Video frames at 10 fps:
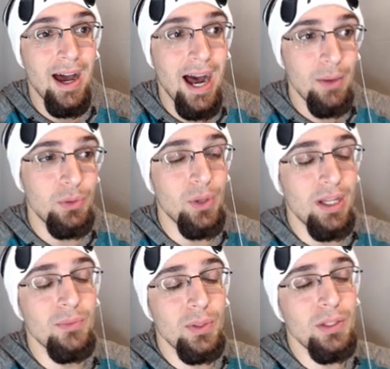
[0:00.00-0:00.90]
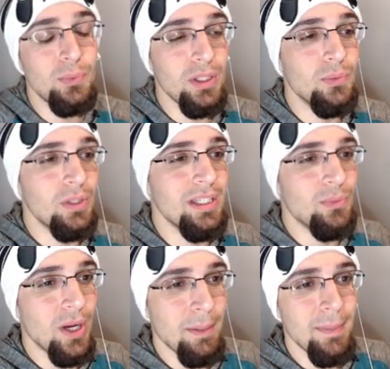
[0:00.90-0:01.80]
I would really, really, really
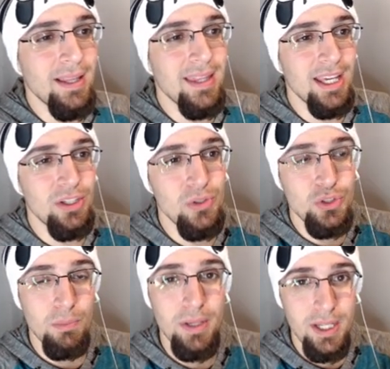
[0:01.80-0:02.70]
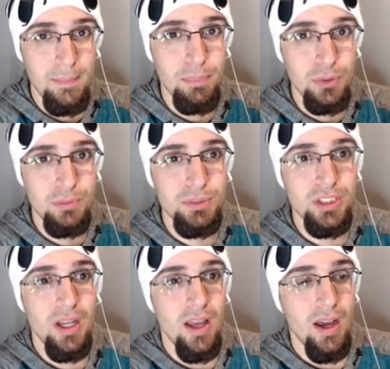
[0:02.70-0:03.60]
recommend that you use your magic
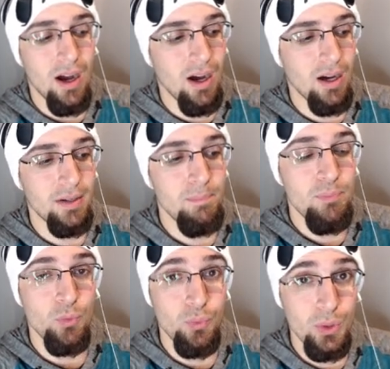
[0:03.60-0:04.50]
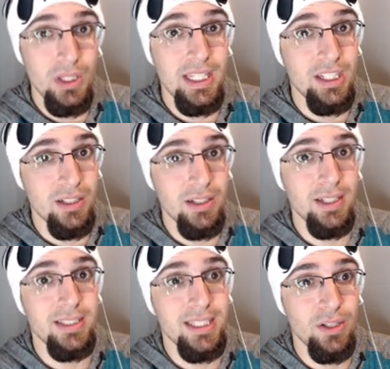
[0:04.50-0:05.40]
brooms on really
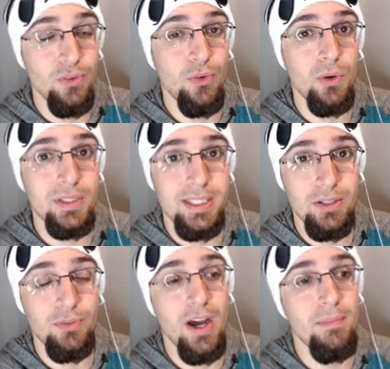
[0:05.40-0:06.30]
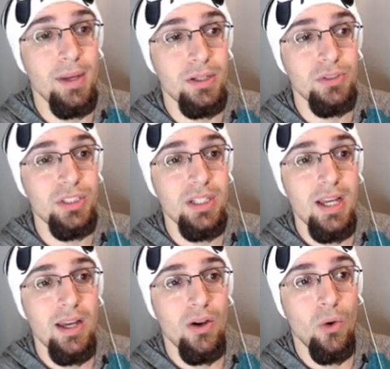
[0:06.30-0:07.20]
good tier 4 and tier 5 medals
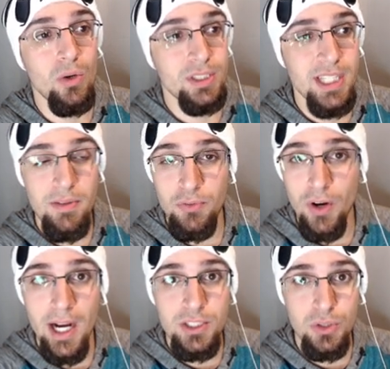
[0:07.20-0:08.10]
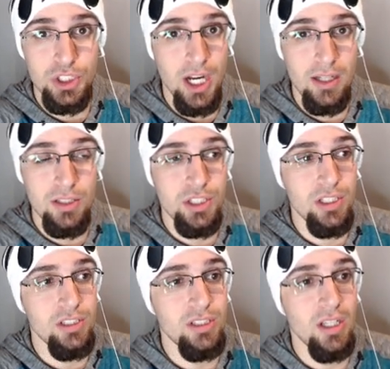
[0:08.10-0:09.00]
or save them for high score
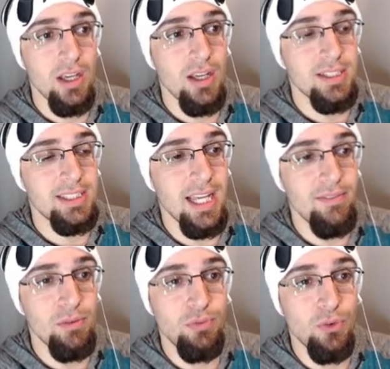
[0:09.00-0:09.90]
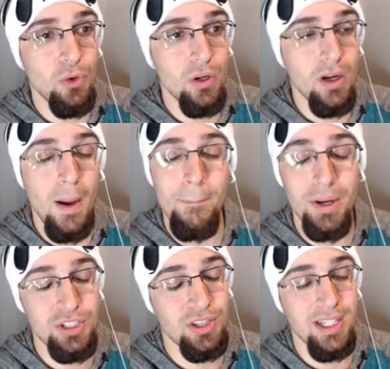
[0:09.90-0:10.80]
challenges save them for a
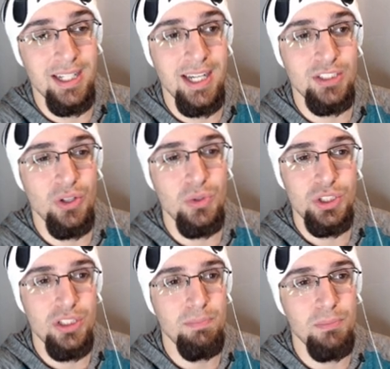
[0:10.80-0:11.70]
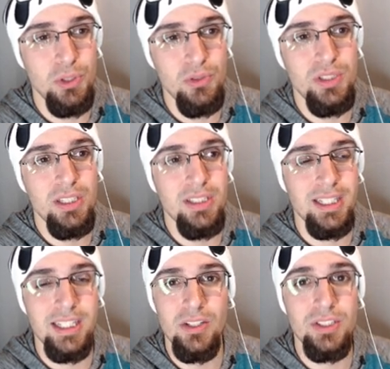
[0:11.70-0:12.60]
bunch of things guys don't just use these to
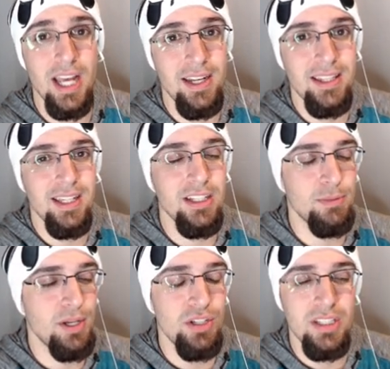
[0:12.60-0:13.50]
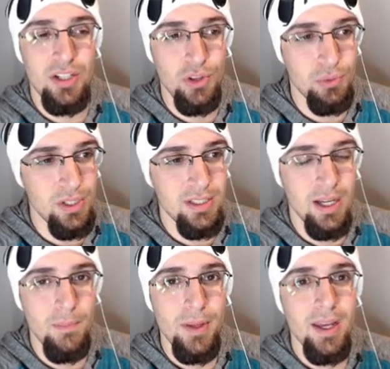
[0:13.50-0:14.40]
guilt anything especially tier 3s now